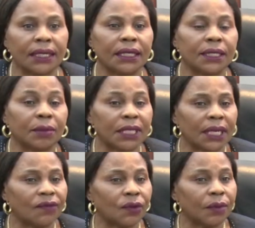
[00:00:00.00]
especially
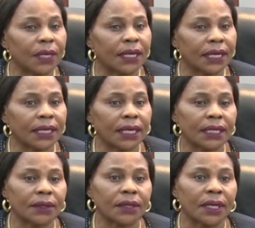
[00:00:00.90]
from the Great
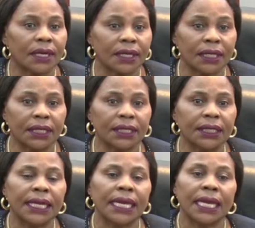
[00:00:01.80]
Lakes region
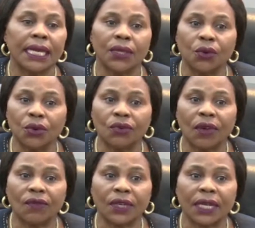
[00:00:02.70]
and the Horn of
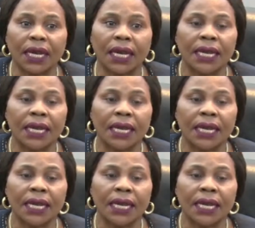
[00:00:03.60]
Africa.